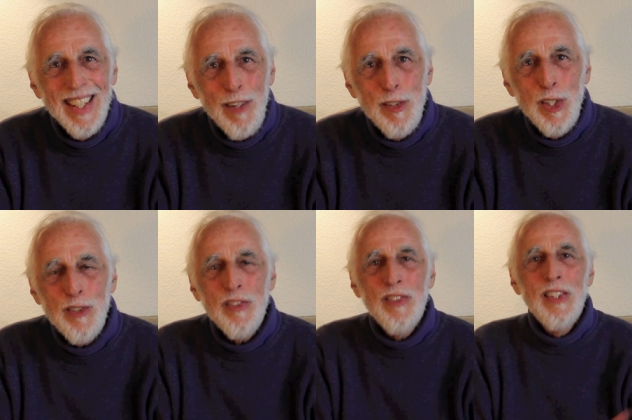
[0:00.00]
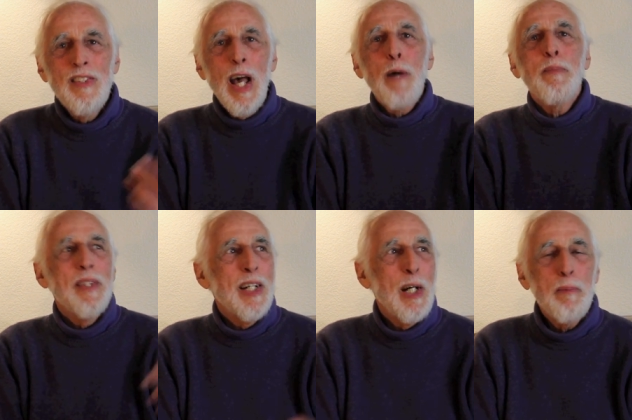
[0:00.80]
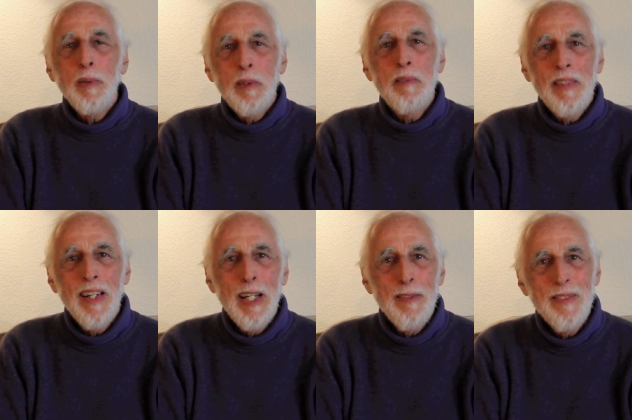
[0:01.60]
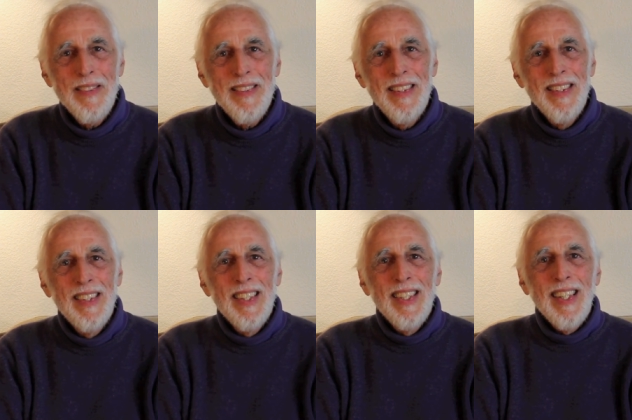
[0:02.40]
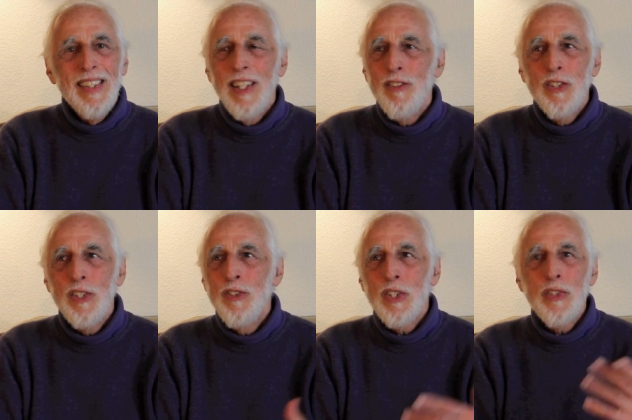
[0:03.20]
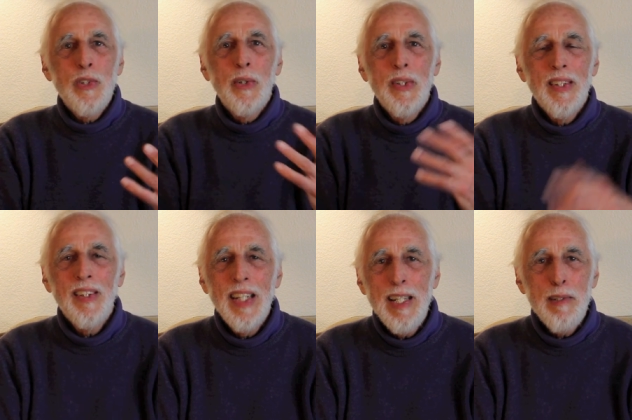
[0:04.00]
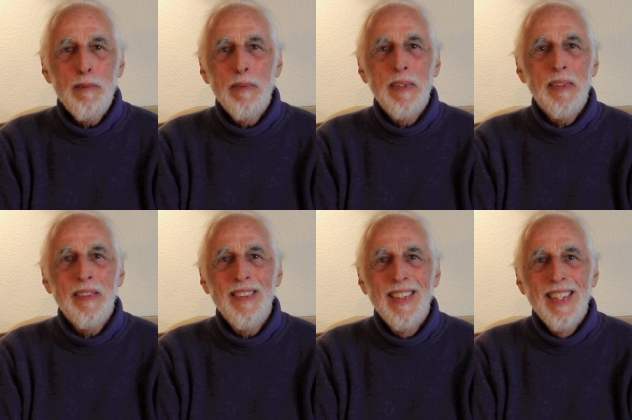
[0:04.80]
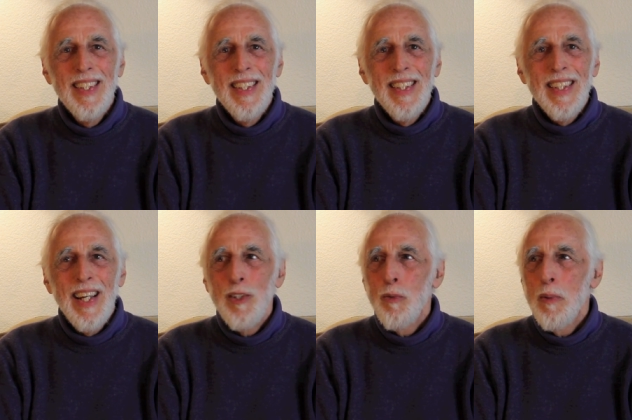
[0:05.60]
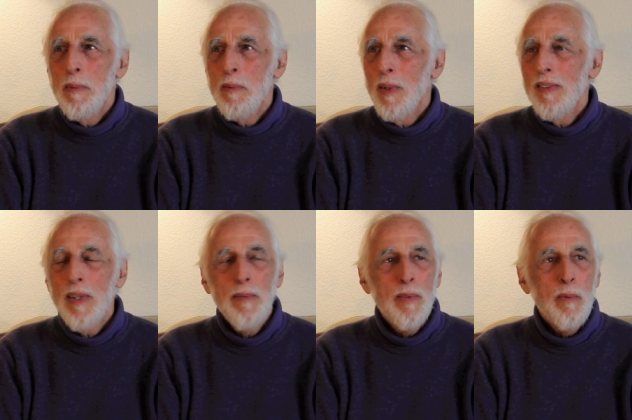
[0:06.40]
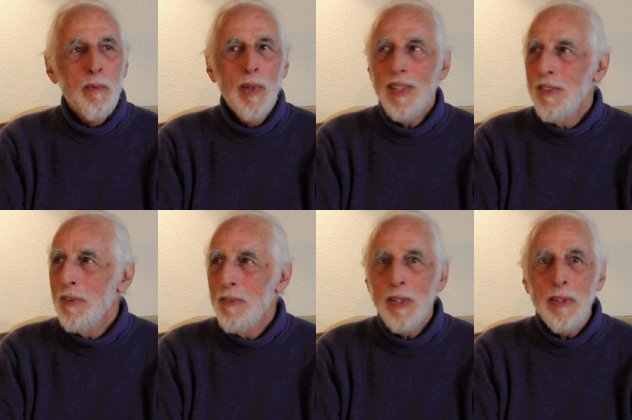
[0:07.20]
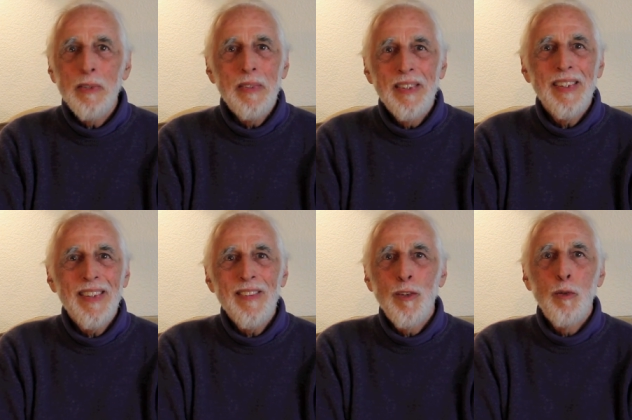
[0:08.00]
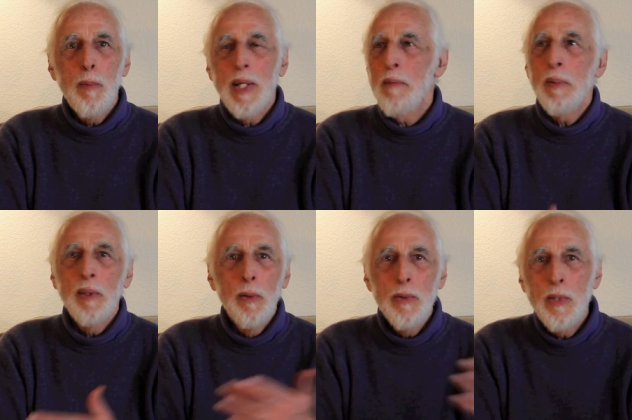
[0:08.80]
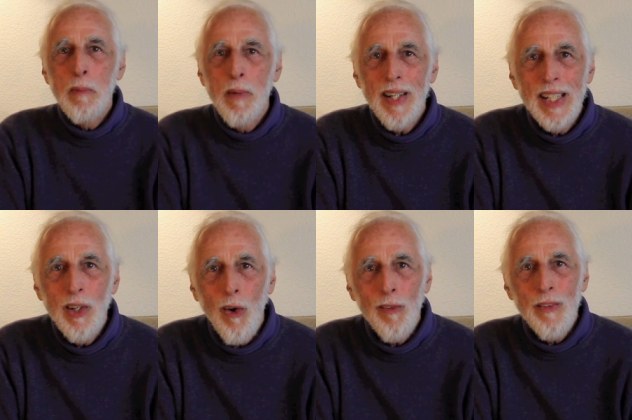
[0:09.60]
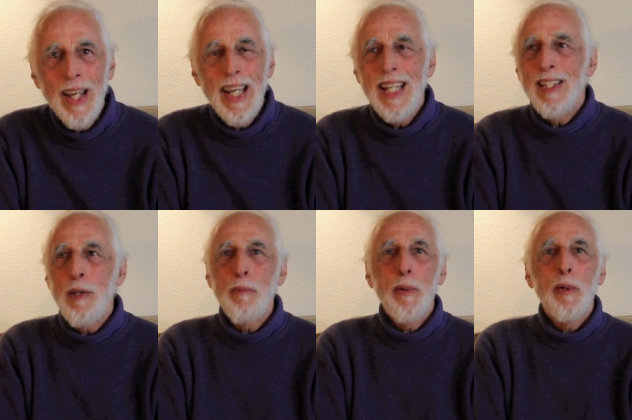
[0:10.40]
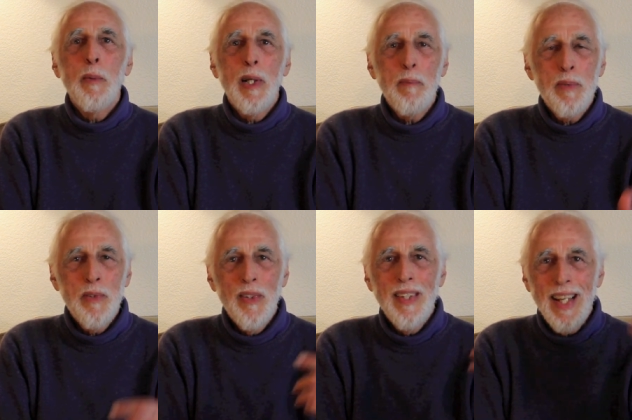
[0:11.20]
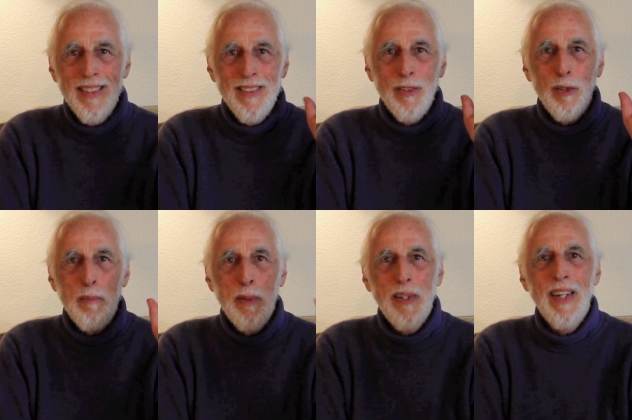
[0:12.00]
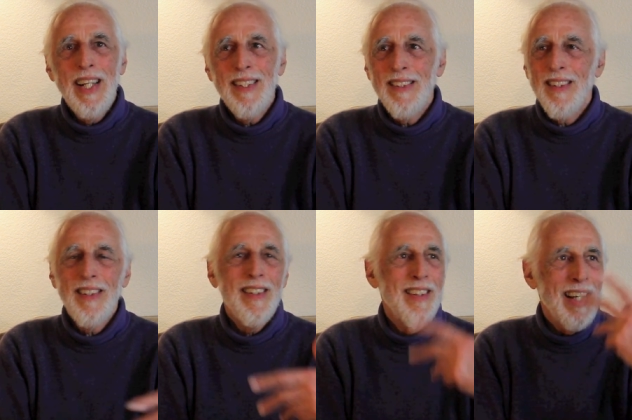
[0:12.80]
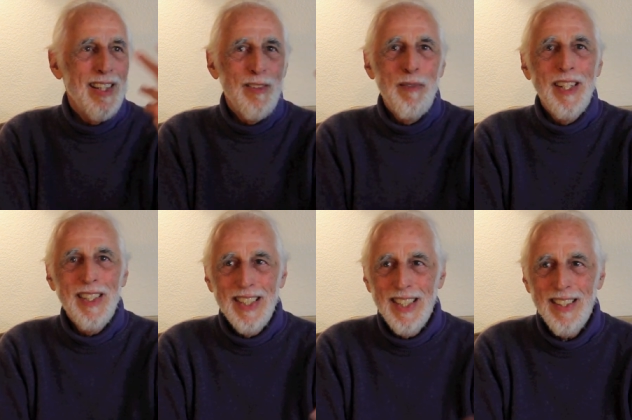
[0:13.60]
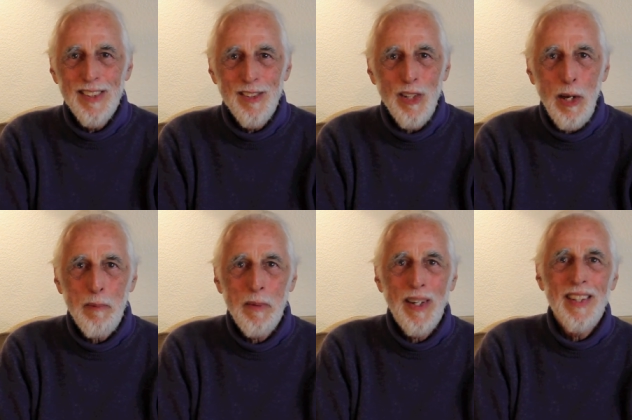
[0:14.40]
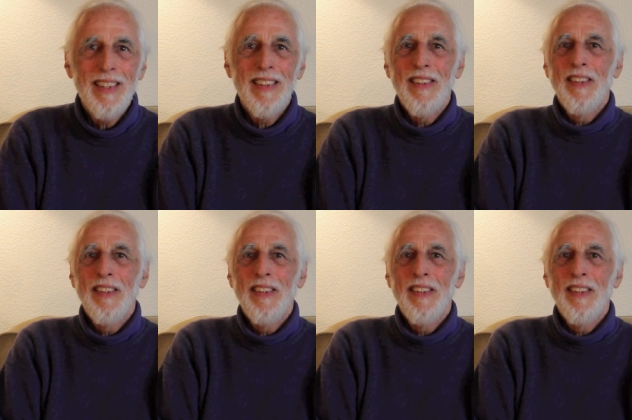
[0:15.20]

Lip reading: I mean, this happened a couple of times, and then she'd just turn and leave, you know. And the woman one time said, "What did you do?" You know, the woman had been losing money all day, and then Pearl went up, stood next to her, put her hand on her, and immediately hit the jackpot.